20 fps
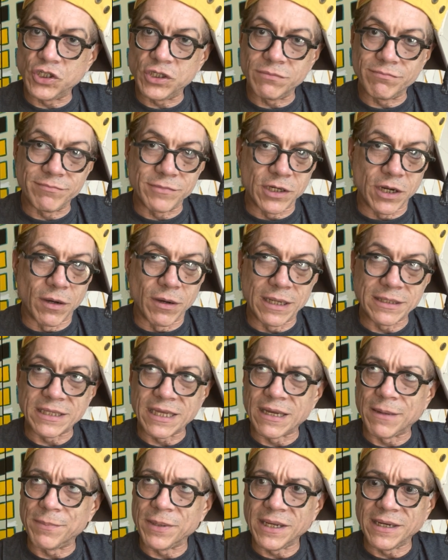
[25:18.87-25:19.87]
You know, I
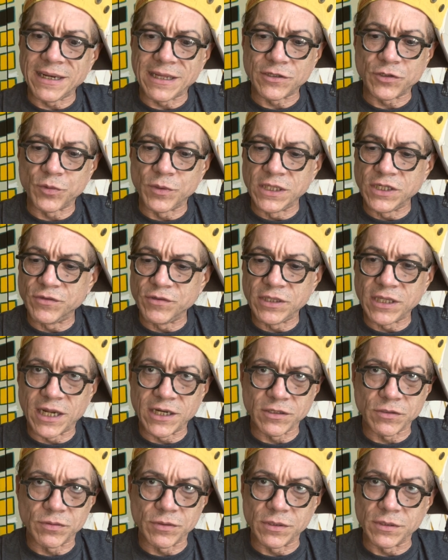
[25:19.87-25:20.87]
think I paid like
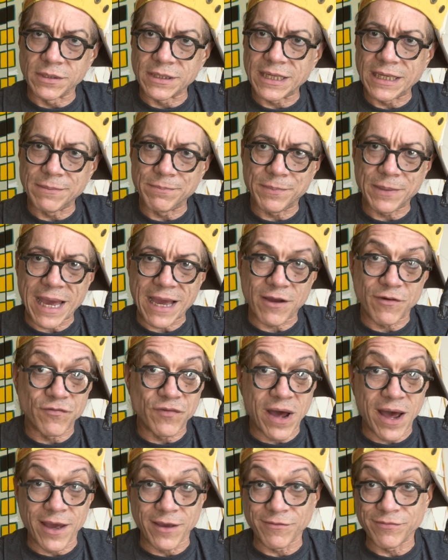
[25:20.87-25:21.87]
$23 for a pack of
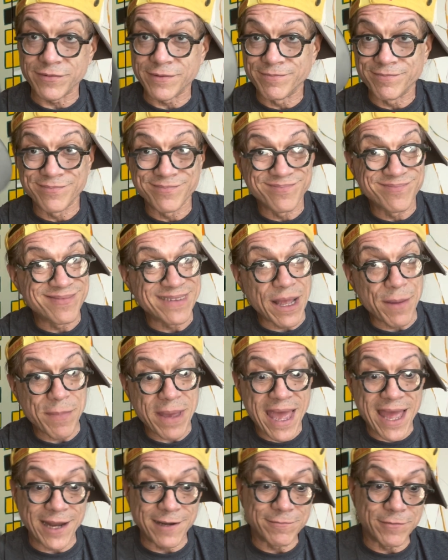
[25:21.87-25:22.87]
5. Not
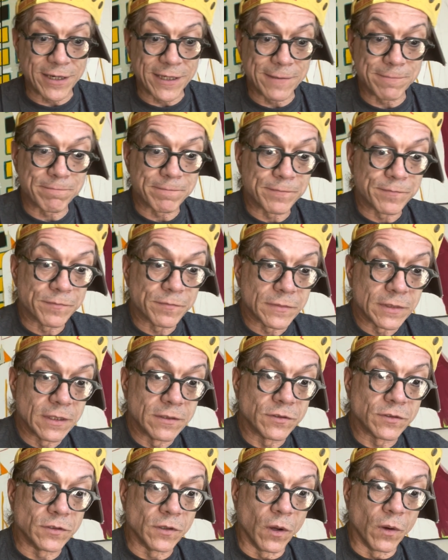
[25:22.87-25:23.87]
bad, right?
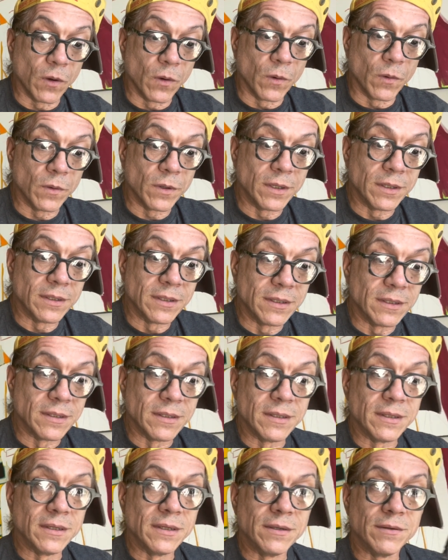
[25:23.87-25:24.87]
So
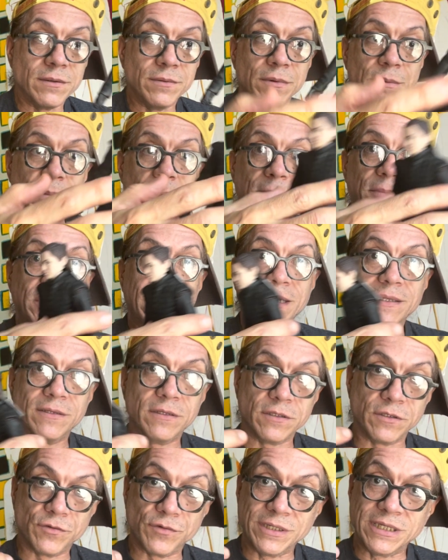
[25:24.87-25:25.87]
remember that
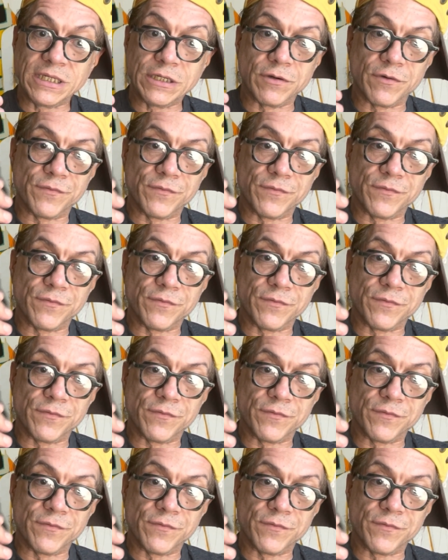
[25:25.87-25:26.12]
the 3-0